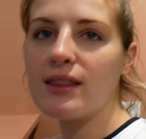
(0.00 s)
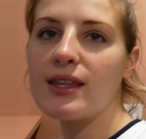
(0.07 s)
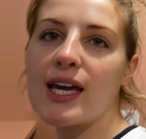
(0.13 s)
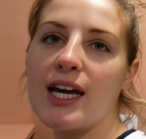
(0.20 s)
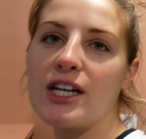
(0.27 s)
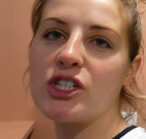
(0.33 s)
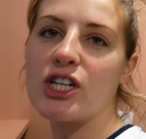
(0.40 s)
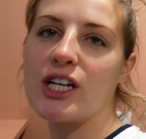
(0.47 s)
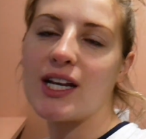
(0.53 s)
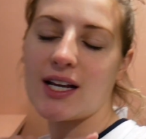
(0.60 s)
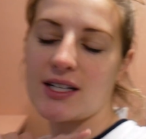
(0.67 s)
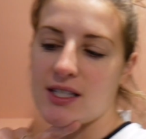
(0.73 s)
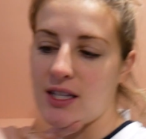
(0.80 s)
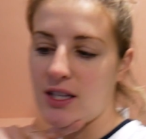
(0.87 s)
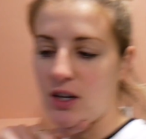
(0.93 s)
in the kitchen
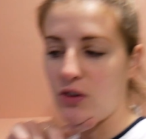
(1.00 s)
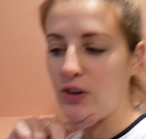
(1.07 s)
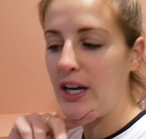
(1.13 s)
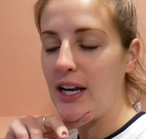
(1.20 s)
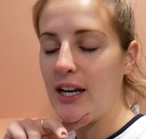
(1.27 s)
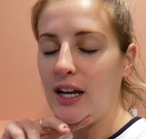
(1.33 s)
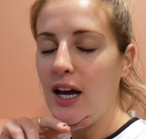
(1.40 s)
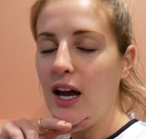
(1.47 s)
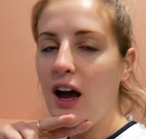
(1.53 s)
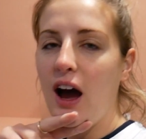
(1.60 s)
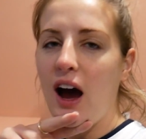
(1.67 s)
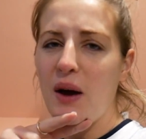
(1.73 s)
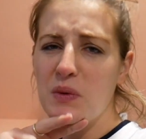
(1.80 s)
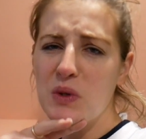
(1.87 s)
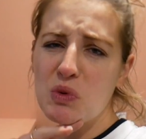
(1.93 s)
next to the green.
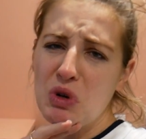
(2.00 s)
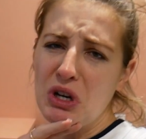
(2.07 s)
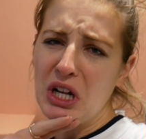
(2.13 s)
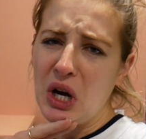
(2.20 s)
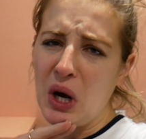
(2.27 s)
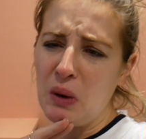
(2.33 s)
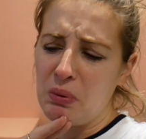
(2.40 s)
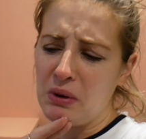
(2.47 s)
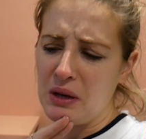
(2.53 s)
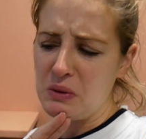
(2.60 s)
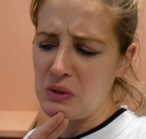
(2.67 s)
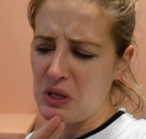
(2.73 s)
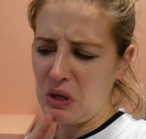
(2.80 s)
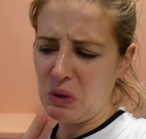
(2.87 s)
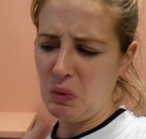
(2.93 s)
I was really hoping it
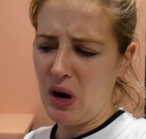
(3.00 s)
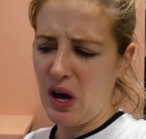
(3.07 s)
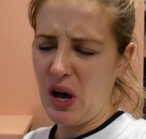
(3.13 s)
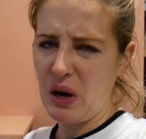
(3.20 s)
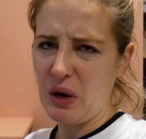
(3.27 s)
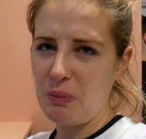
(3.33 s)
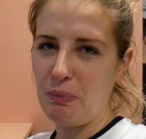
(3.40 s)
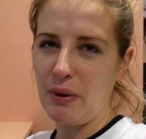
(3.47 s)
was going to work,